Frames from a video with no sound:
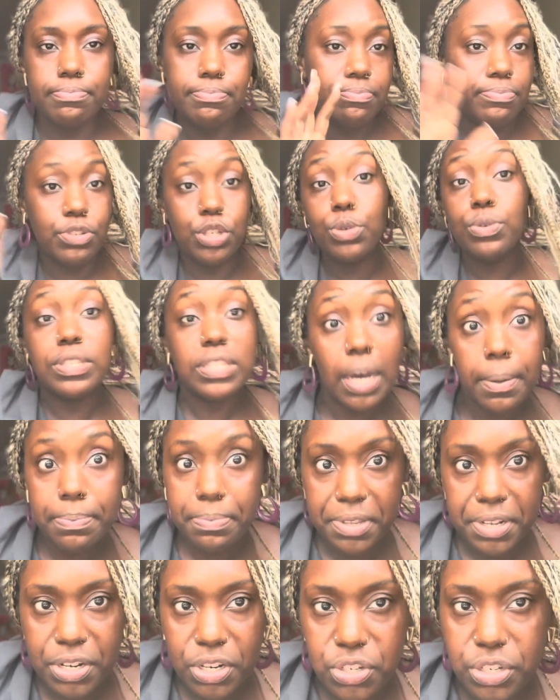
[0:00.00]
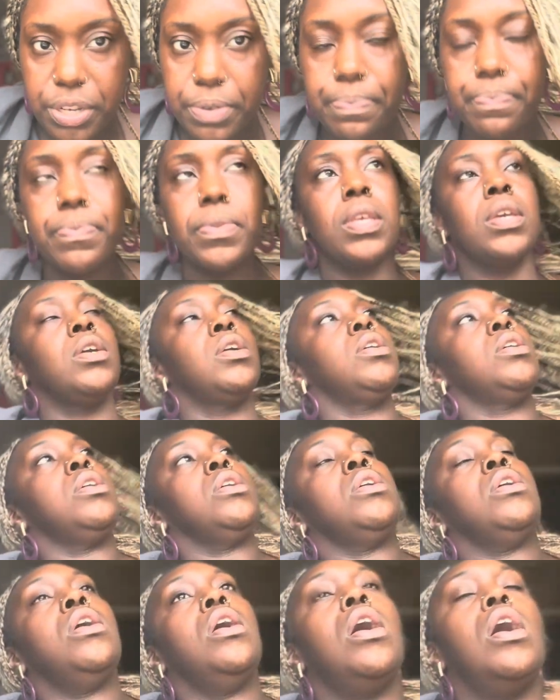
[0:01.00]
do something in the gym.
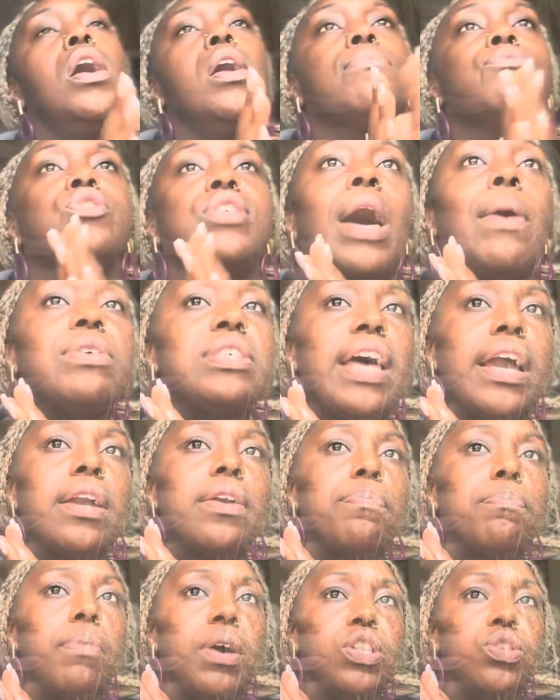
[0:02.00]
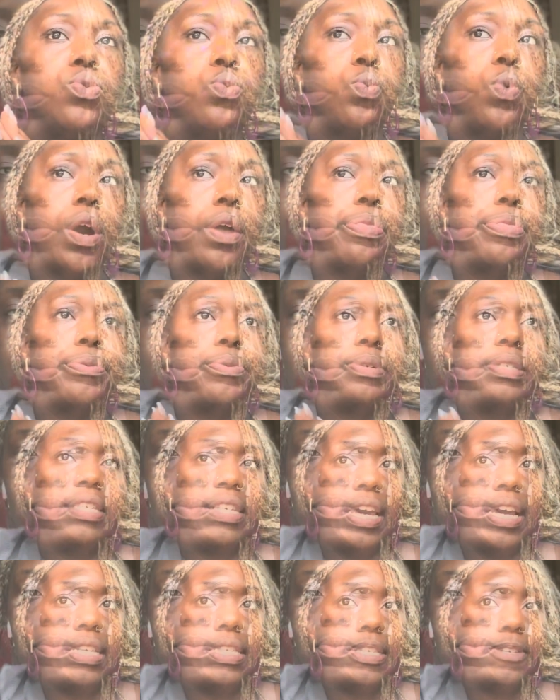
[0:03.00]
So that was like months 1 through
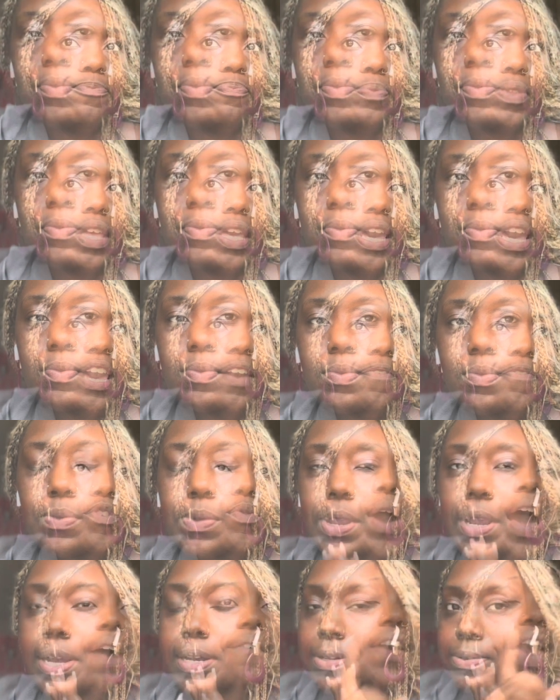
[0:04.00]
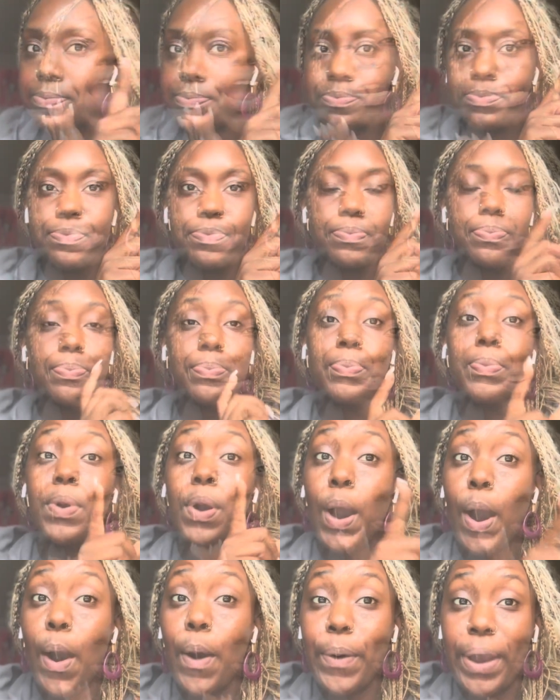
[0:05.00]
6. If you have any
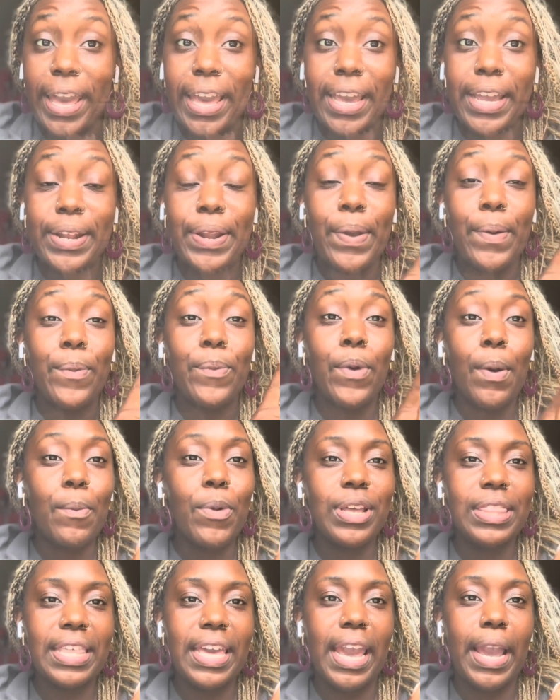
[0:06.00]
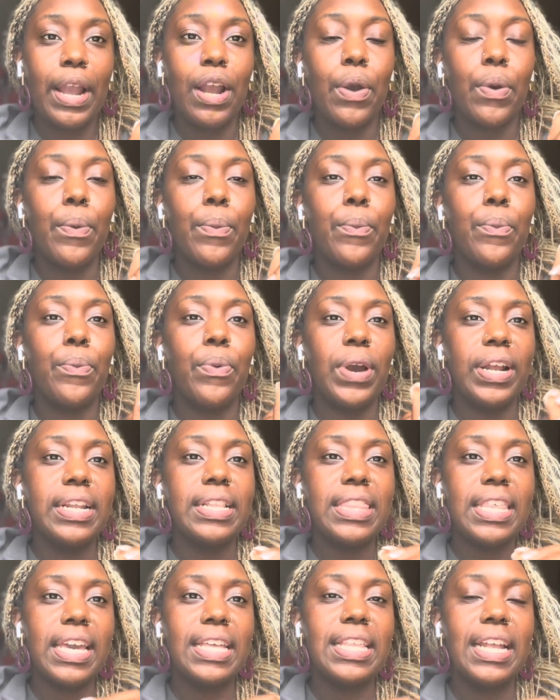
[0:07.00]
specific questions about
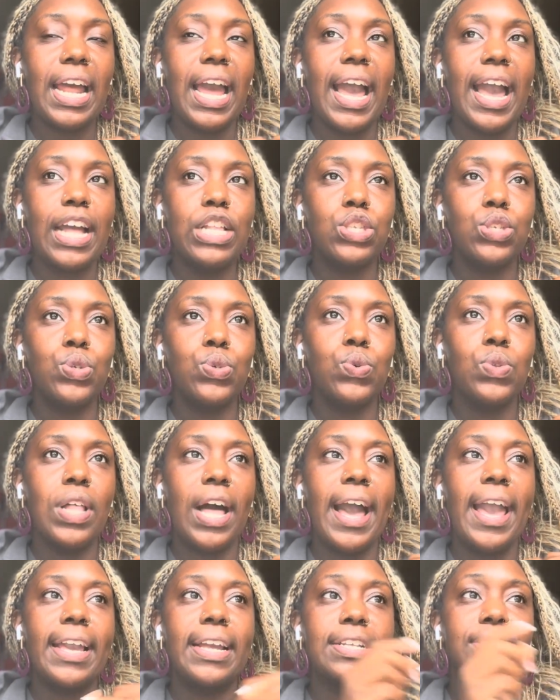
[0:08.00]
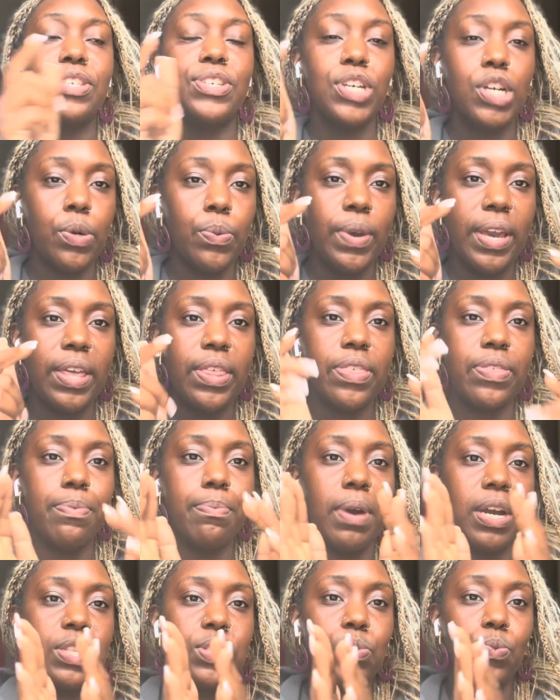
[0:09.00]
one thing that I had to like deal with
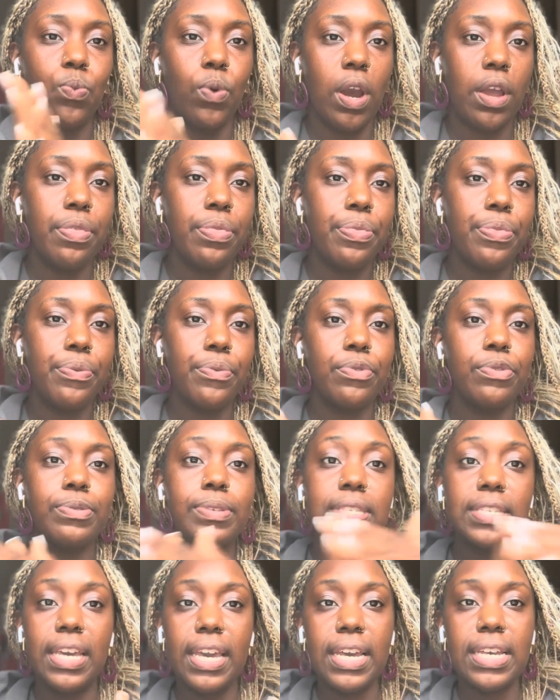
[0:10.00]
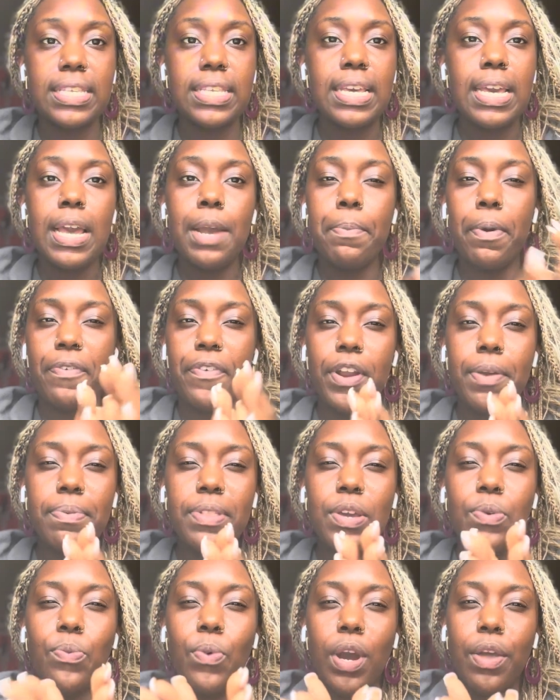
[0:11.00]
months 1 through 6,
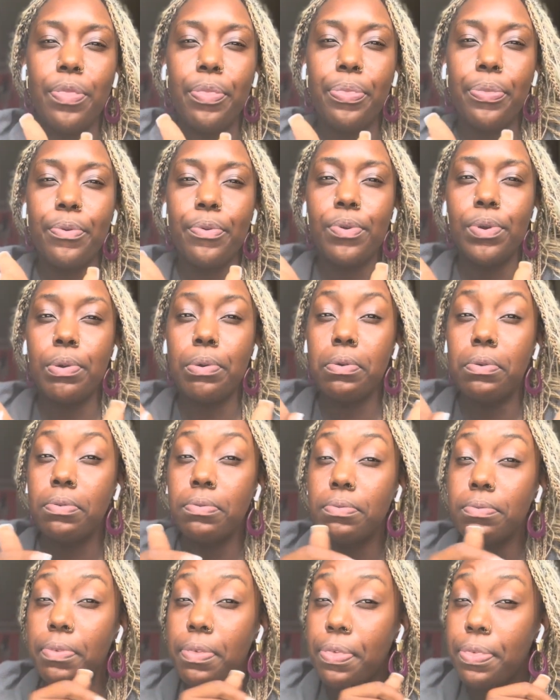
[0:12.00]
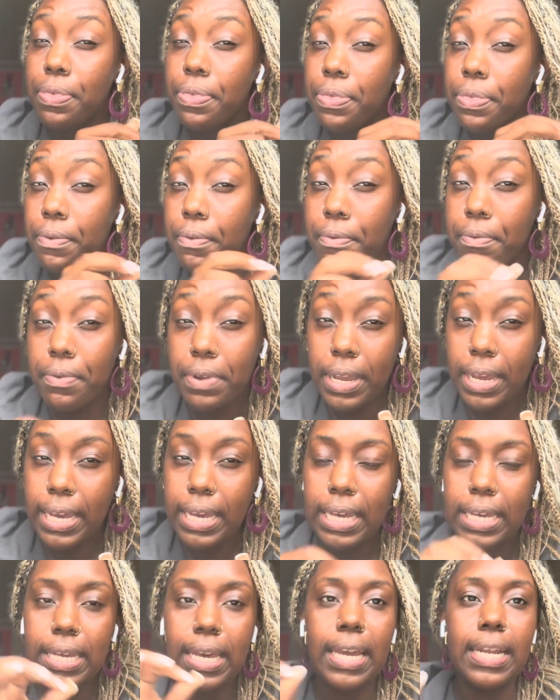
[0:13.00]
preferably 1 through
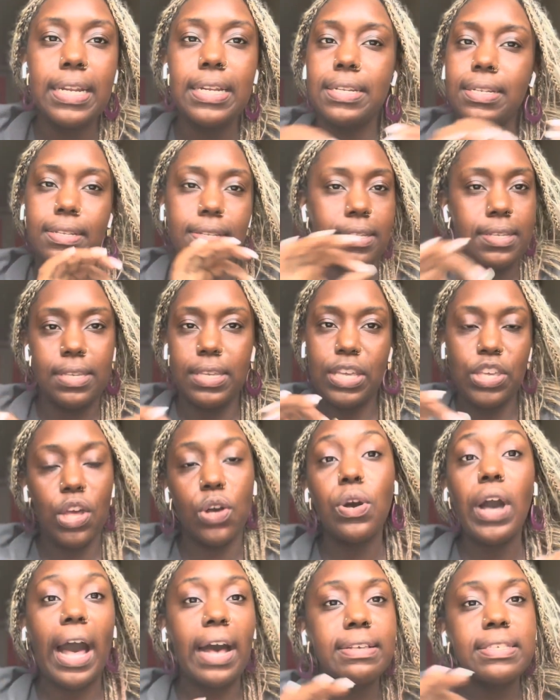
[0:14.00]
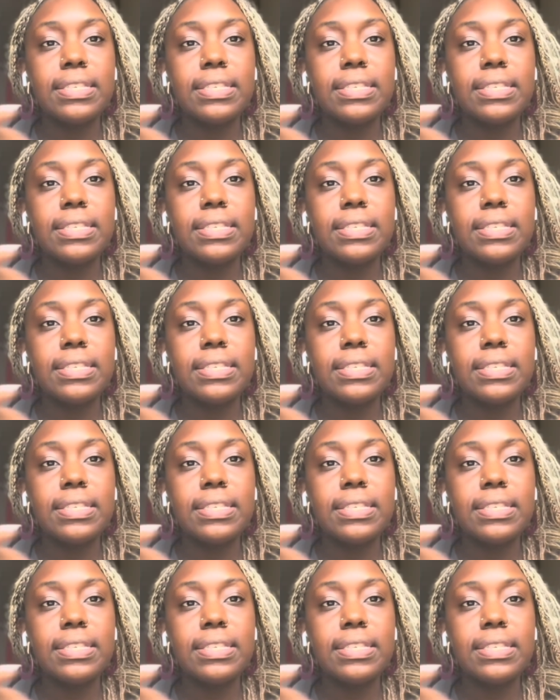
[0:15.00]
3, and I'll